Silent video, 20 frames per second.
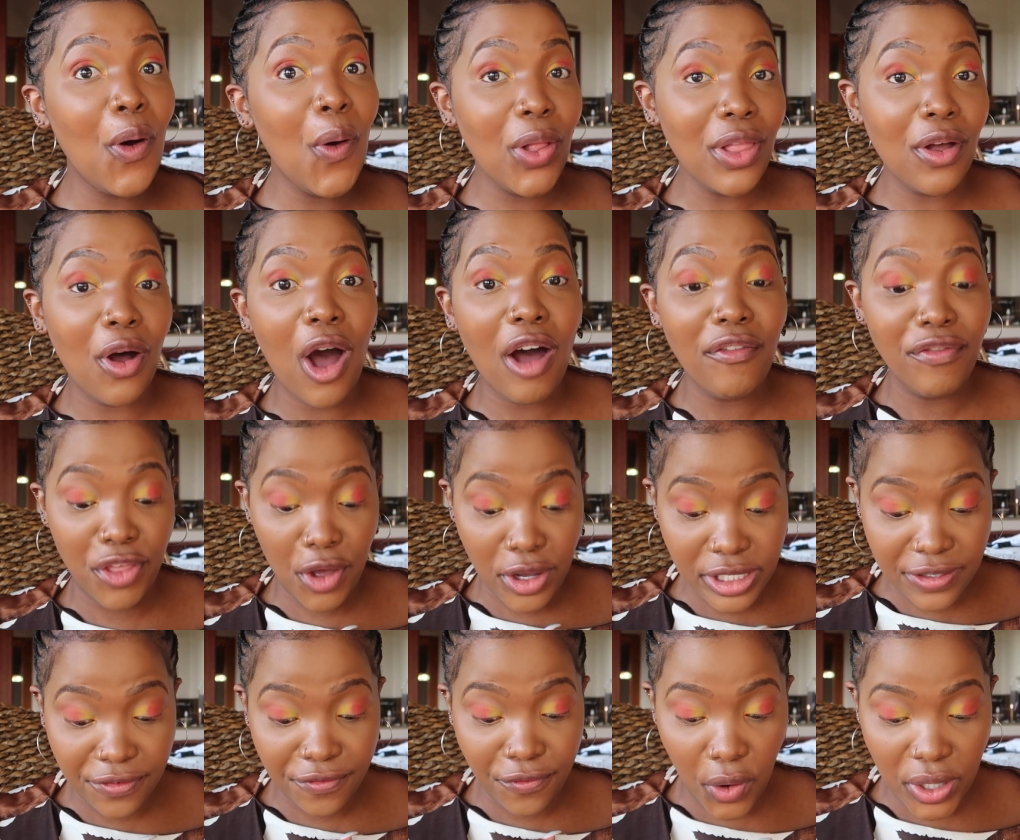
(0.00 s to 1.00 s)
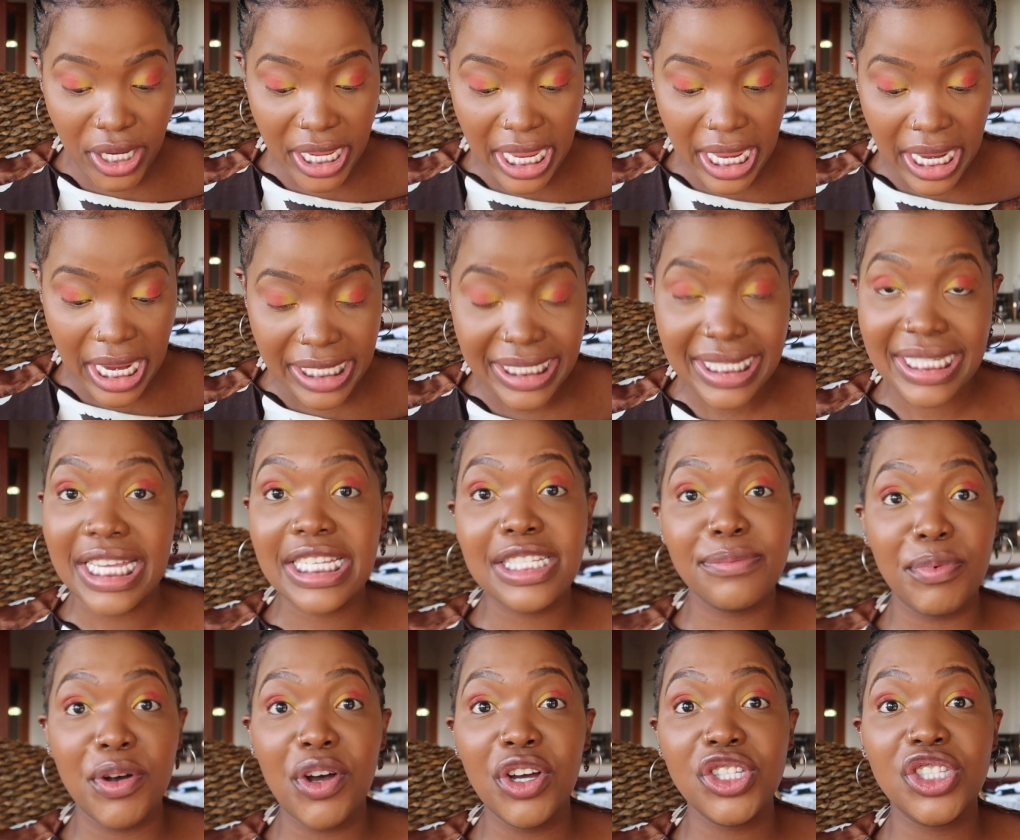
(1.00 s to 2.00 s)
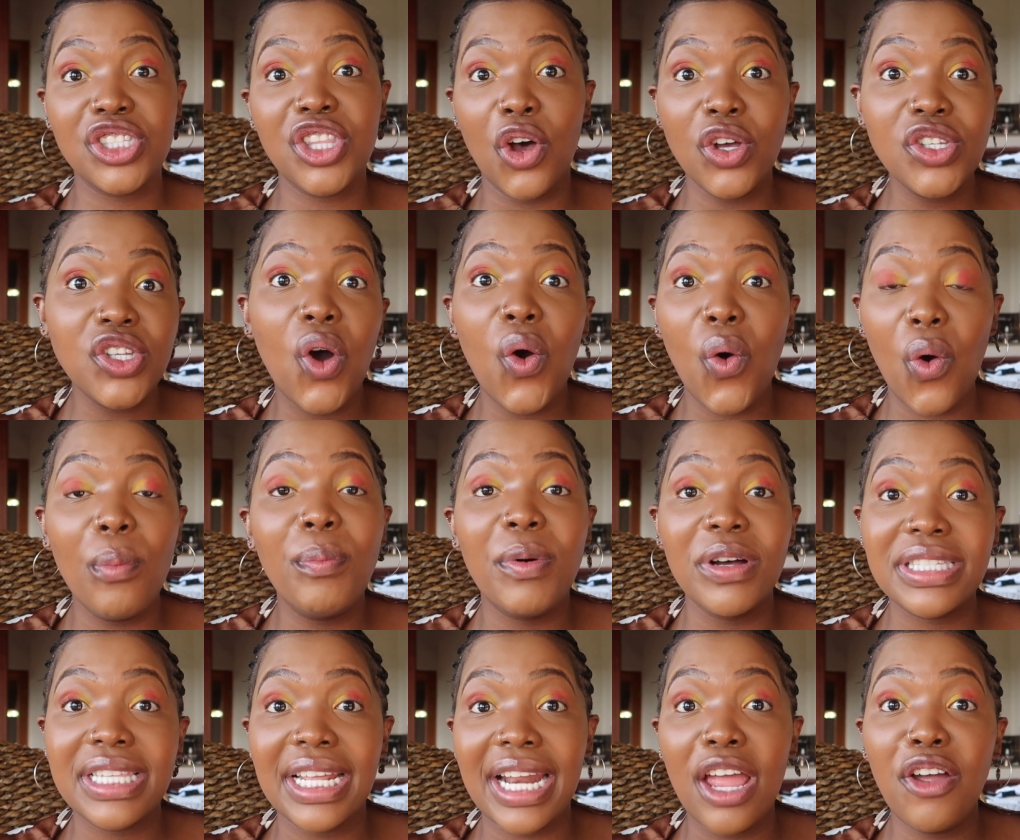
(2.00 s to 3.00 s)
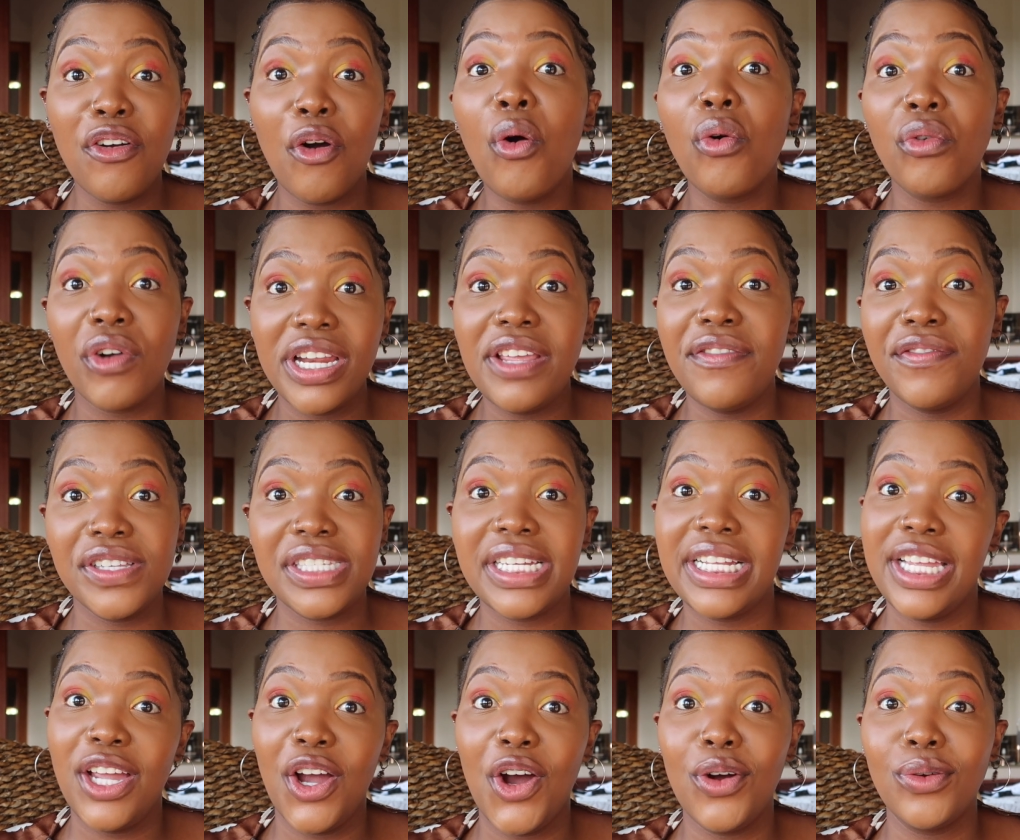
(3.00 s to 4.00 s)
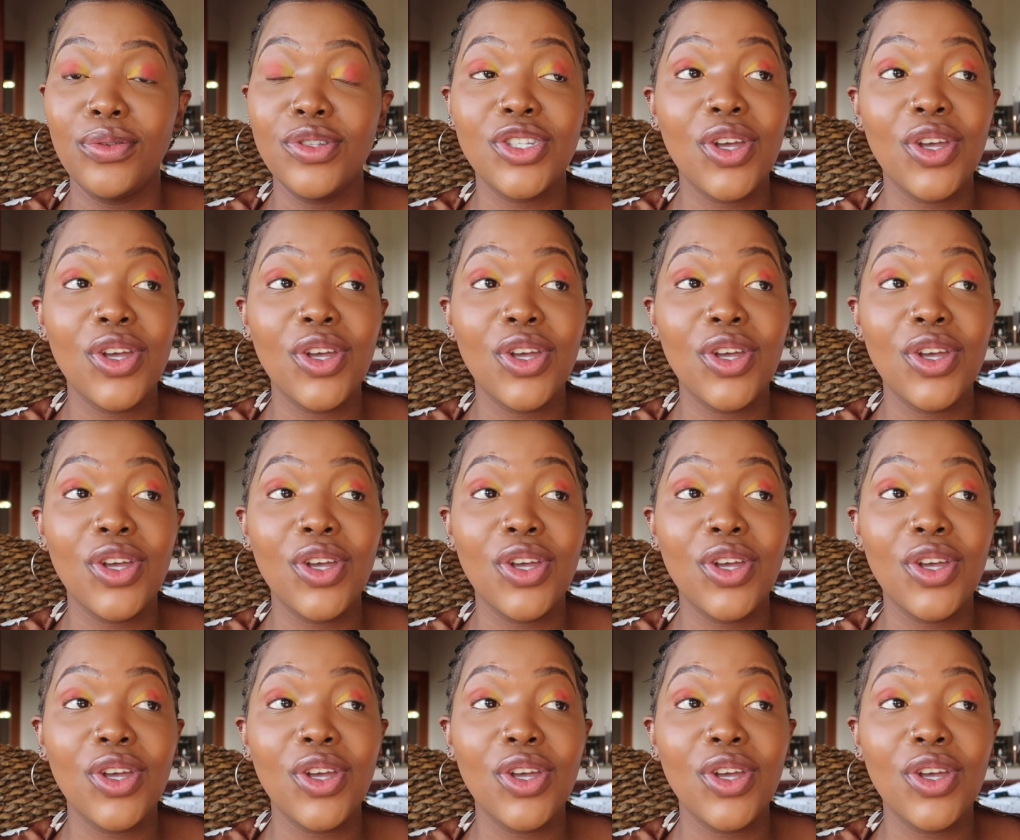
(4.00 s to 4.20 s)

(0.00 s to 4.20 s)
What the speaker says: all of those 46 books, those are all books that I already physically own.